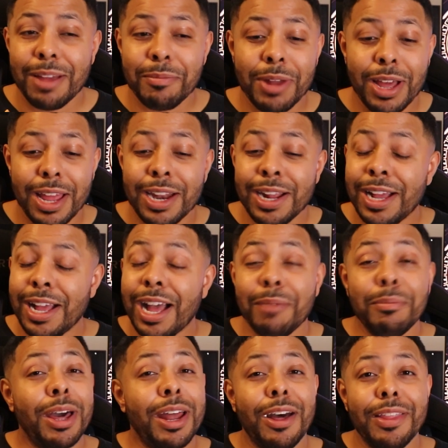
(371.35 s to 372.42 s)
I'm not
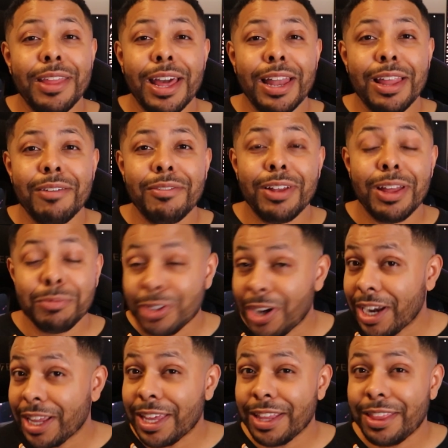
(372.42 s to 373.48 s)
on that level. I'm
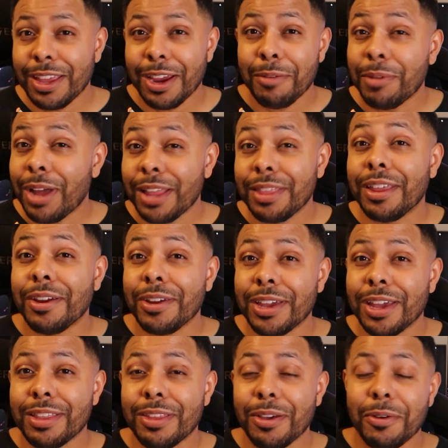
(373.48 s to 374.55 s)
trying to get there. I'm not there
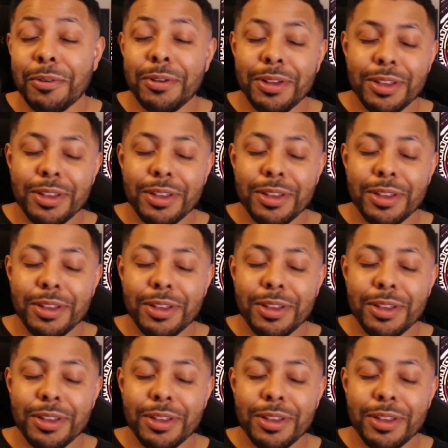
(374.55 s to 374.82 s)
yet though.